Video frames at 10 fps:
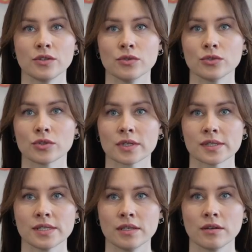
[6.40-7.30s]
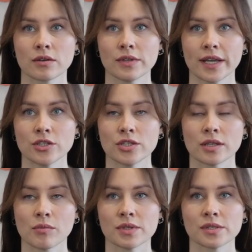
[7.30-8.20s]
you to consider lecture
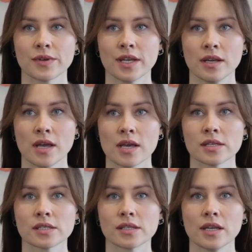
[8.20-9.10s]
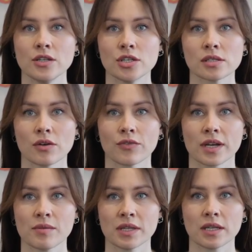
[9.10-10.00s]
number 3, Stages of
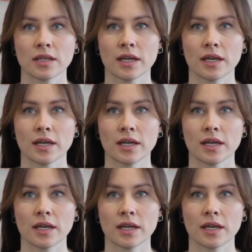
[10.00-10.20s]
Criminal